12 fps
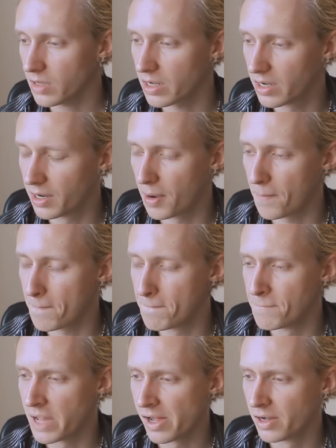
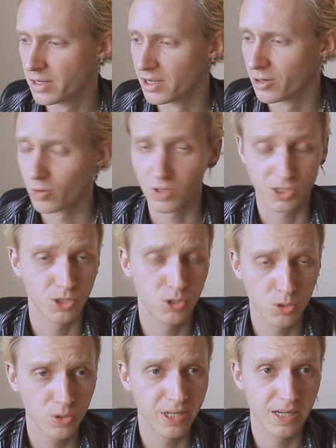What you
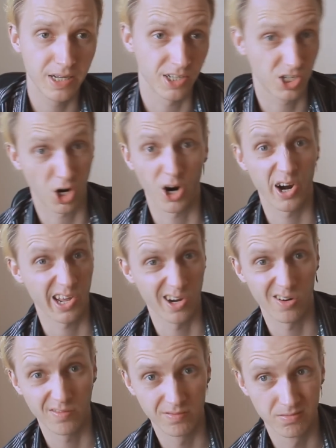do need is
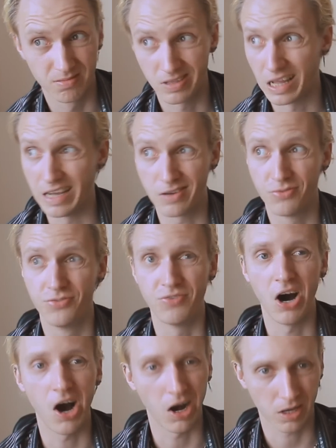cardio. Like,
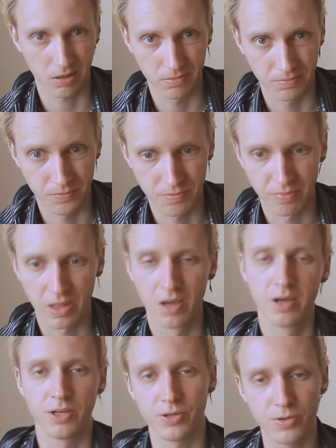fuck.
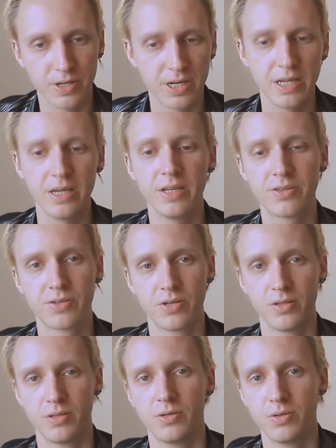You need to
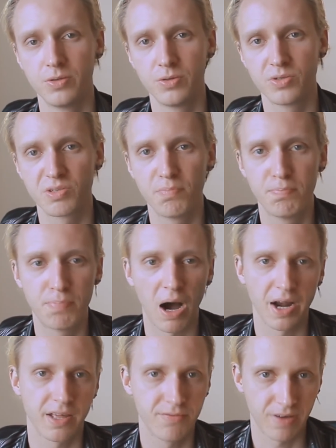lose
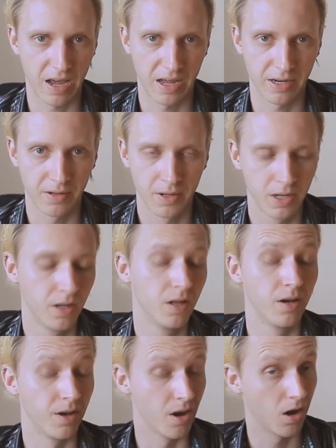body fat.
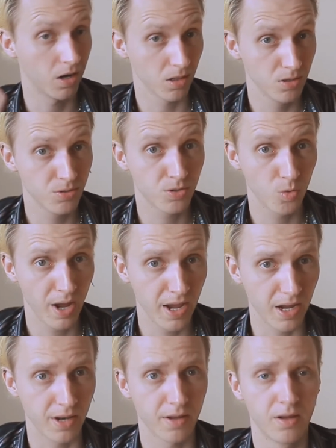Not lose
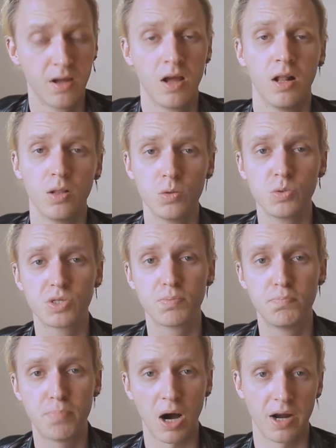weight. Lose
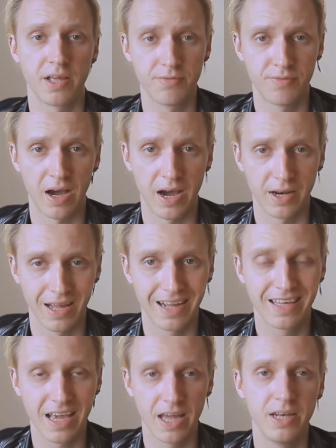body fat.
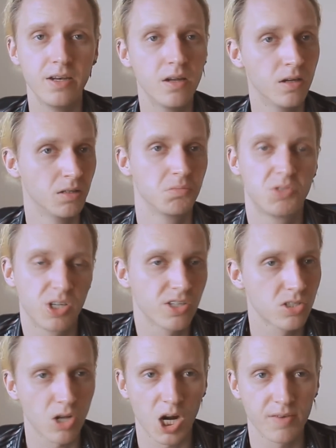Again, just
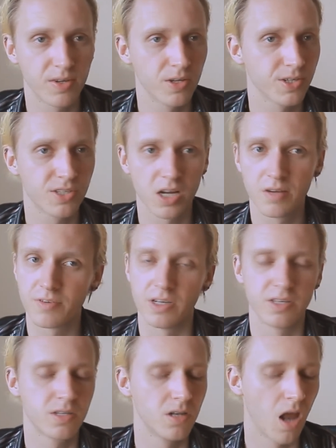starving yourself
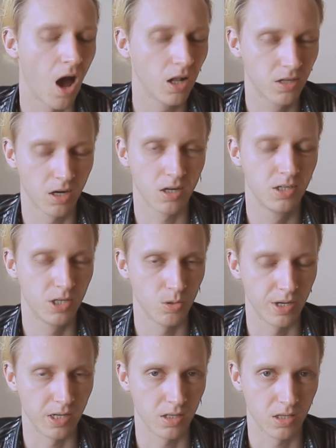is not gonna do
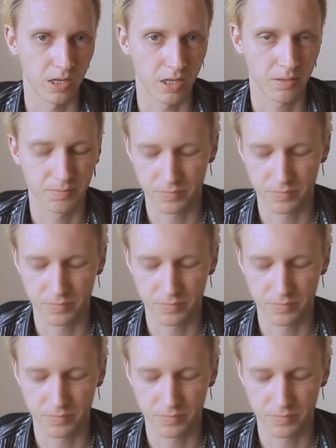anything.